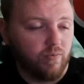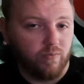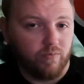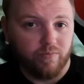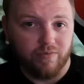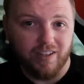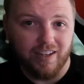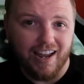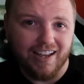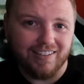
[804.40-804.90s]

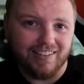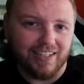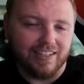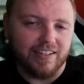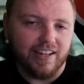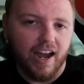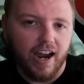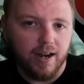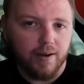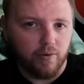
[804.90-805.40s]
that has a
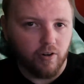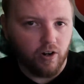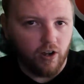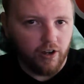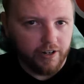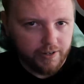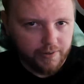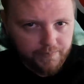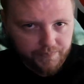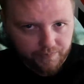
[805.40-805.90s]
timer
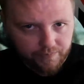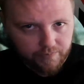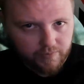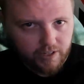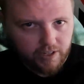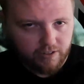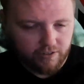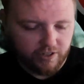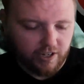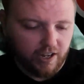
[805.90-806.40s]
on it.
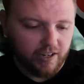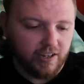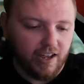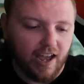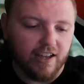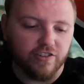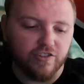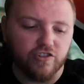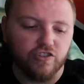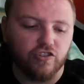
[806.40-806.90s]
Okay,
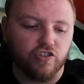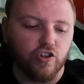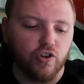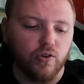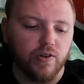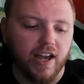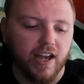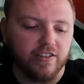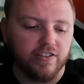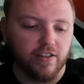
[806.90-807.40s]
as
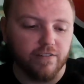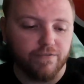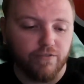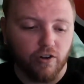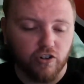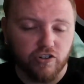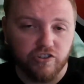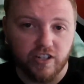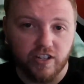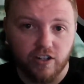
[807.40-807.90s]
soon as the
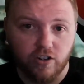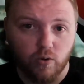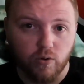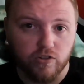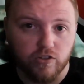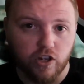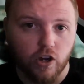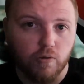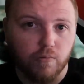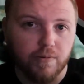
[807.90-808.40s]
first set of
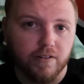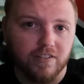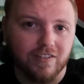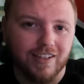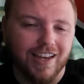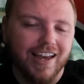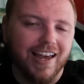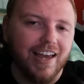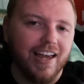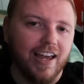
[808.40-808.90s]
doors opens,
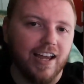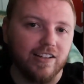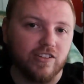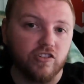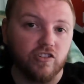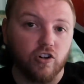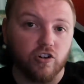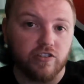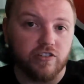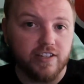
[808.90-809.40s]
it
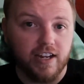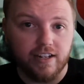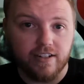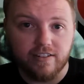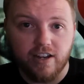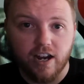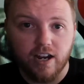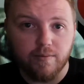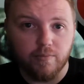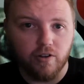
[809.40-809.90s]
starts that
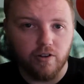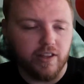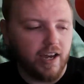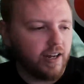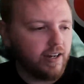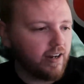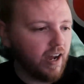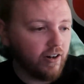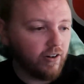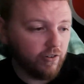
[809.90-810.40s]
timer.
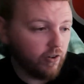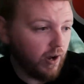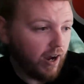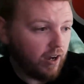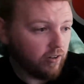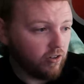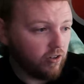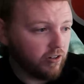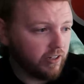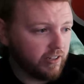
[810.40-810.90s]
That, I don't know how
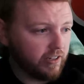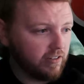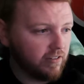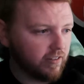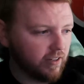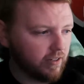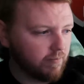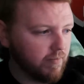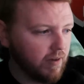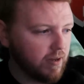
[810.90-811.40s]
long it is,
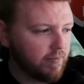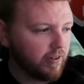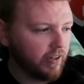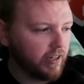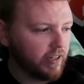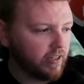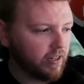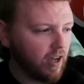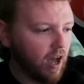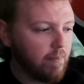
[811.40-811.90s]
like maybe
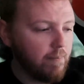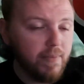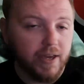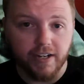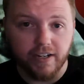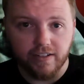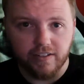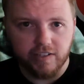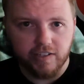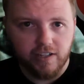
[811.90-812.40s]
like a
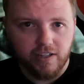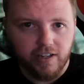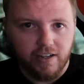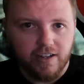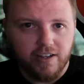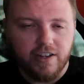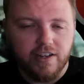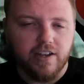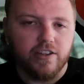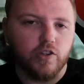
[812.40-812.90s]
minute.
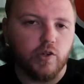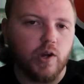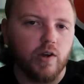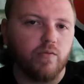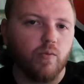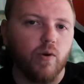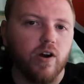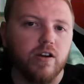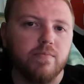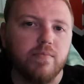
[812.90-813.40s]
You have
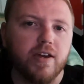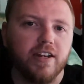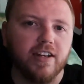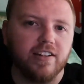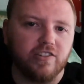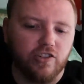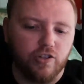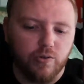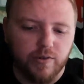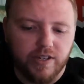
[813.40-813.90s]
1
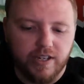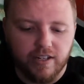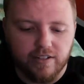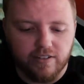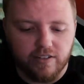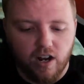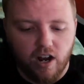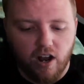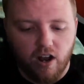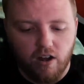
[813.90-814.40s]
minute to get
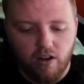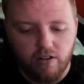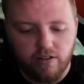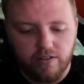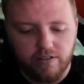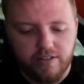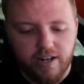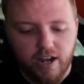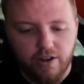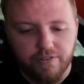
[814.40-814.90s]

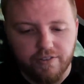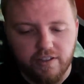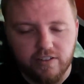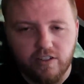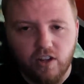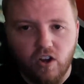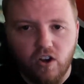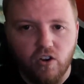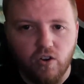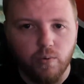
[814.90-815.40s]
down this
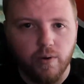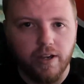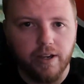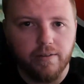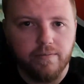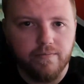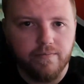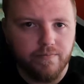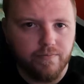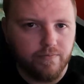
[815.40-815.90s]
hallway,
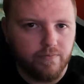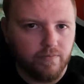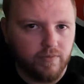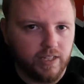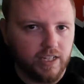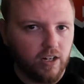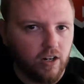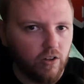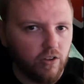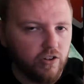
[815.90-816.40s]

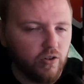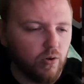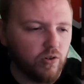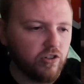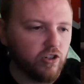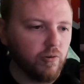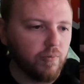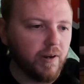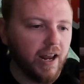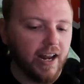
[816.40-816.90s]
get all the doors
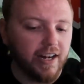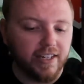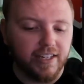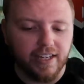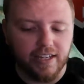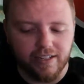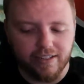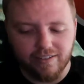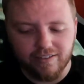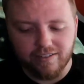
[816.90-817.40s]
open, and
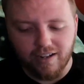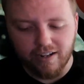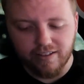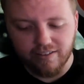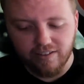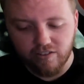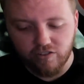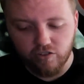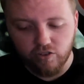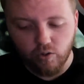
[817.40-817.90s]
get inside
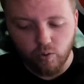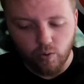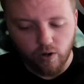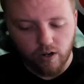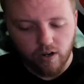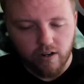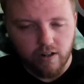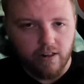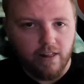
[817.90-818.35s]
this door